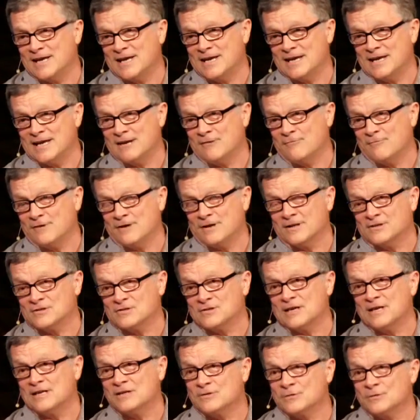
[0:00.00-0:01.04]
And I want to
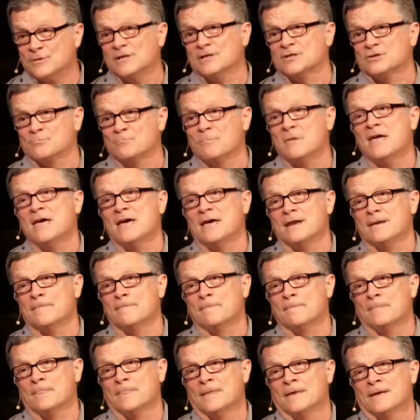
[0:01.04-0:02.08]
say to us
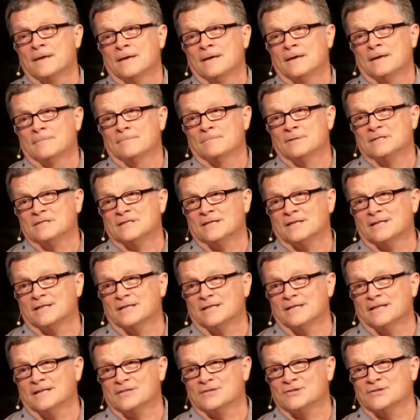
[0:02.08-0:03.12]
men,
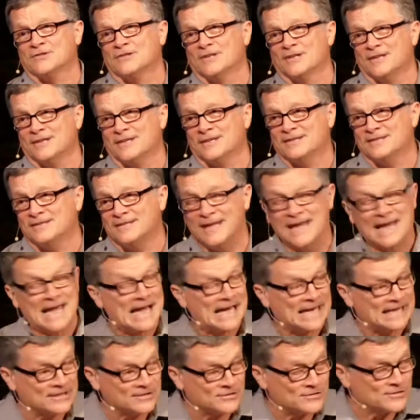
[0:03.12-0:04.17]
particularly us
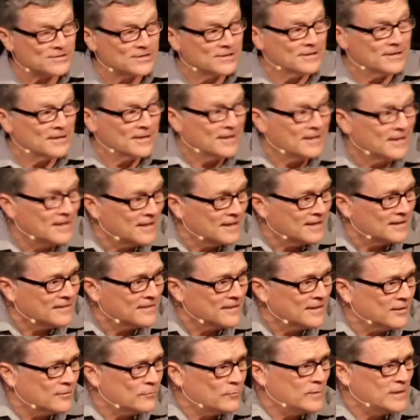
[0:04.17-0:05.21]
dads,
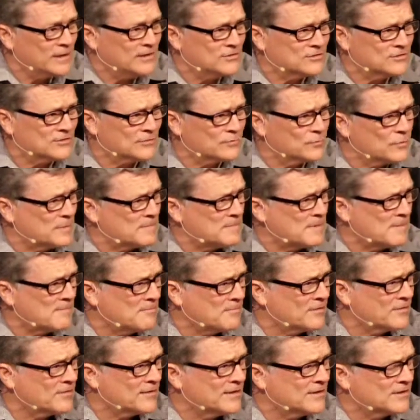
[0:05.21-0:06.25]
that we should
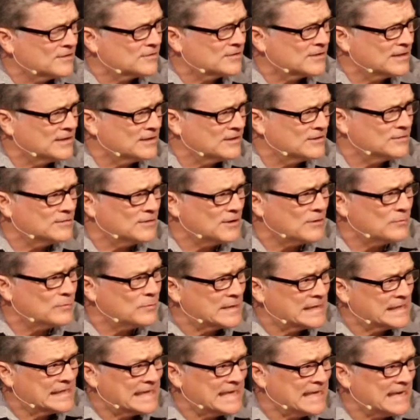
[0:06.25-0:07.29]
remember this and do all
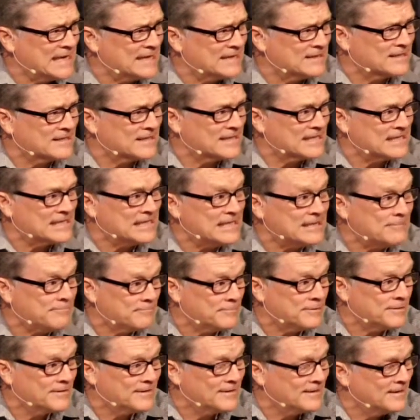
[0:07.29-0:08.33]
we can to
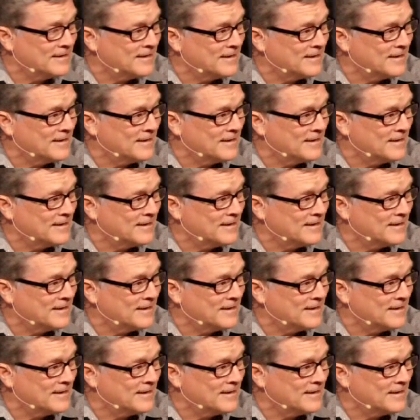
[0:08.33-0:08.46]
keep